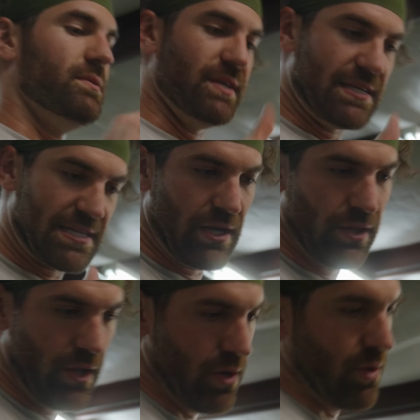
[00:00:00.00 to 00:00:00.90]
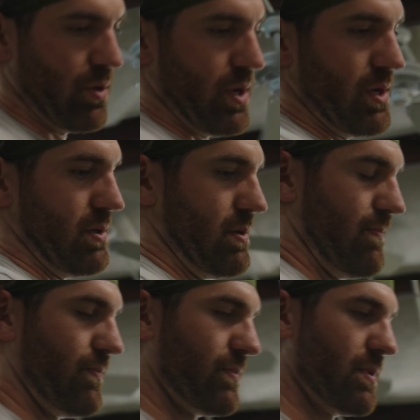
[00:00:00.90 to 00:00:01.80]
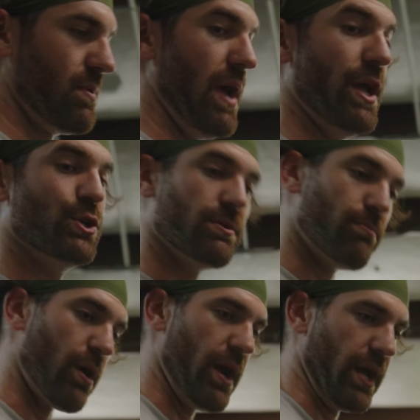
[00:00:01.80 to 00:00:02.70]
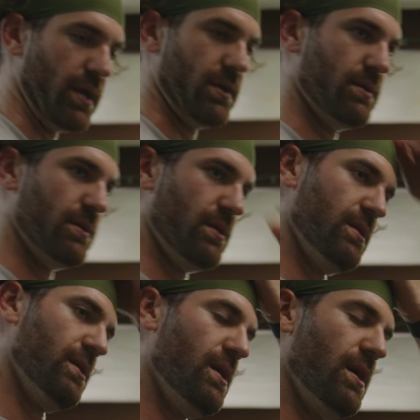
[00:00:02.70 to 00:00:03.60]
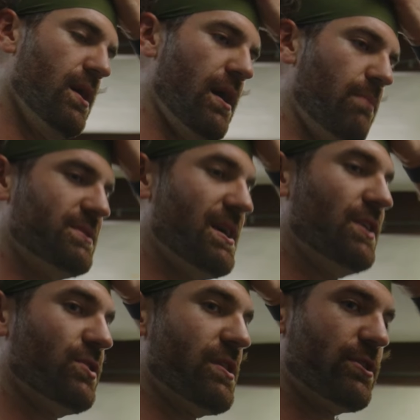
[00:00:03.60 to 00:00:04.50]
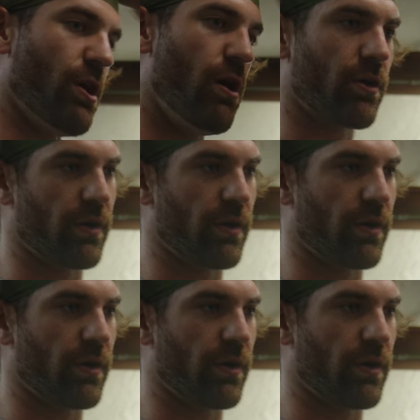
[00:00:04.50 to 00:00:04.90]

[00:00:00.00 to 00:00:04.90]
decel load, engine brake, and potentially the dog